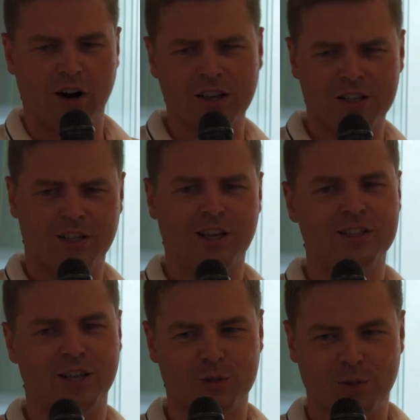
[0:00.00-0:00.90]
architect,
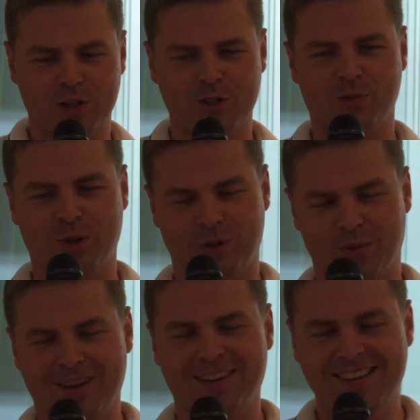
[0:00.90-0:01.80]
sales manager, blah, blah,
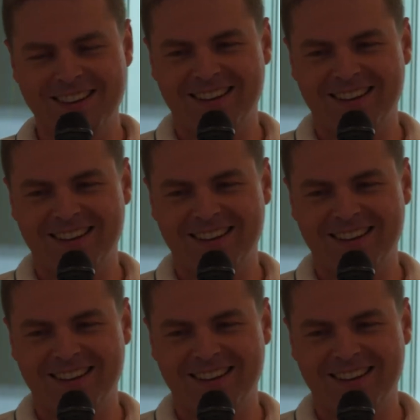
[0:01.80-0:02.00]
blah.